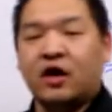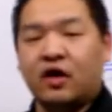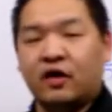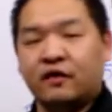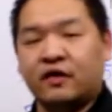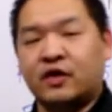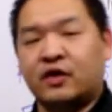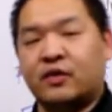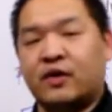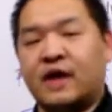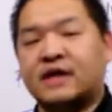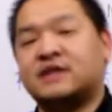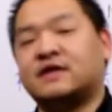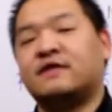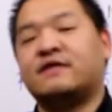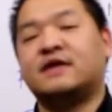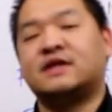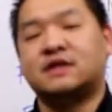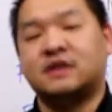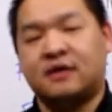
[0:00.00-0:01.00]
over the rest
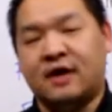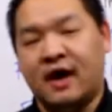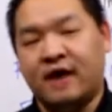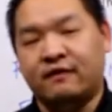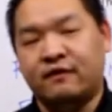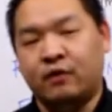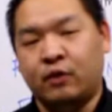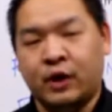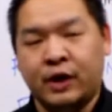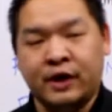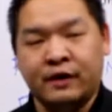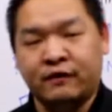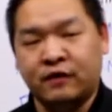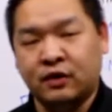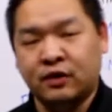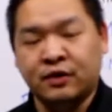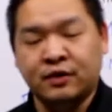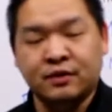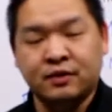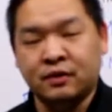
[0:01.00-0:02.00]
of its life,
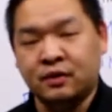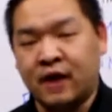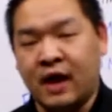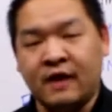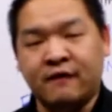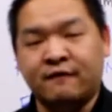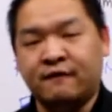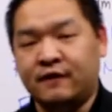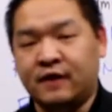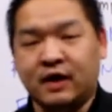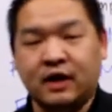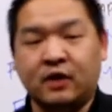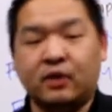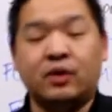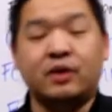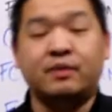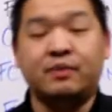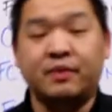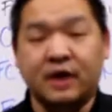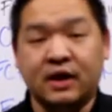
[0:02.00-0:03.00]
whatever life it
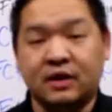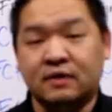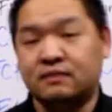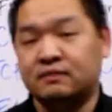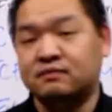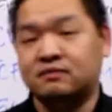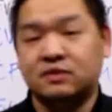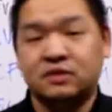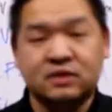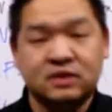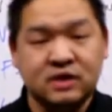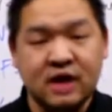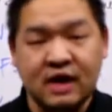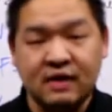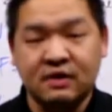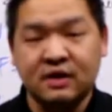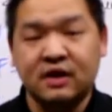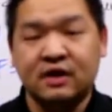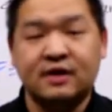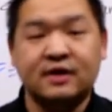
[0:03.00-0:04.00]
would be
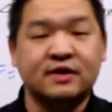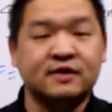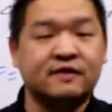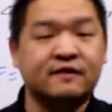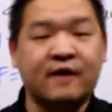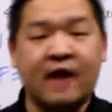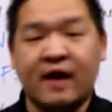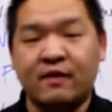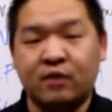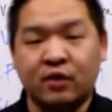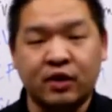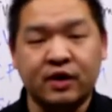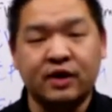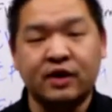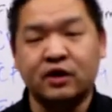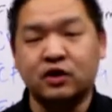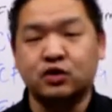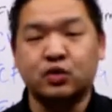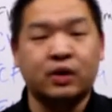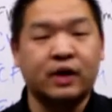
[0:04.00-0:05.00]
10 years, five more
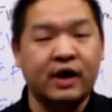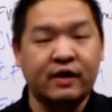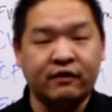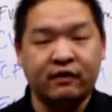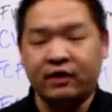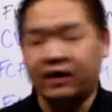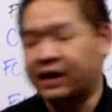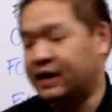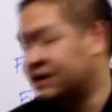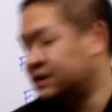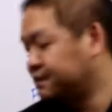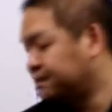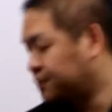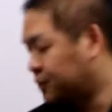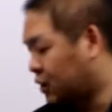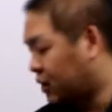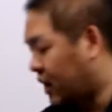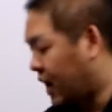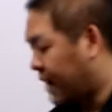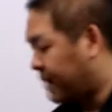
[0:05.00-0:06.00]
years, whatever it is.
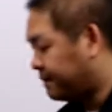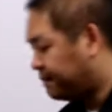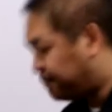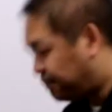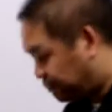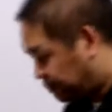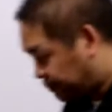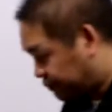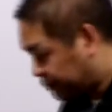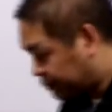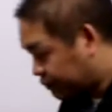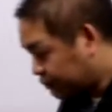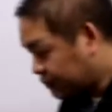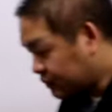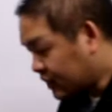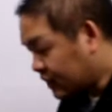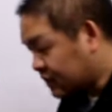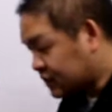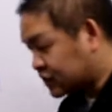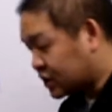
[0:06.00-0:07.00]
Okay?
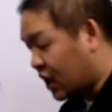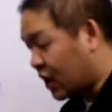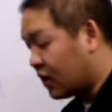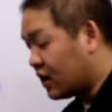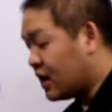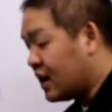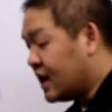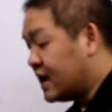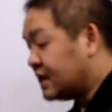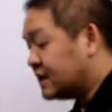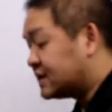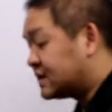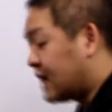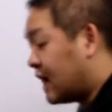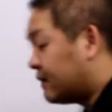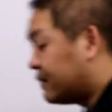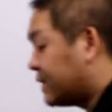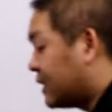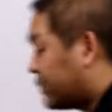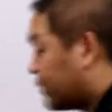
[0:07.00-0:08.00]
So,
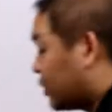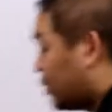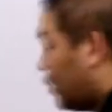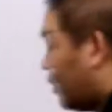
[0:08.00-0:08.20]
step number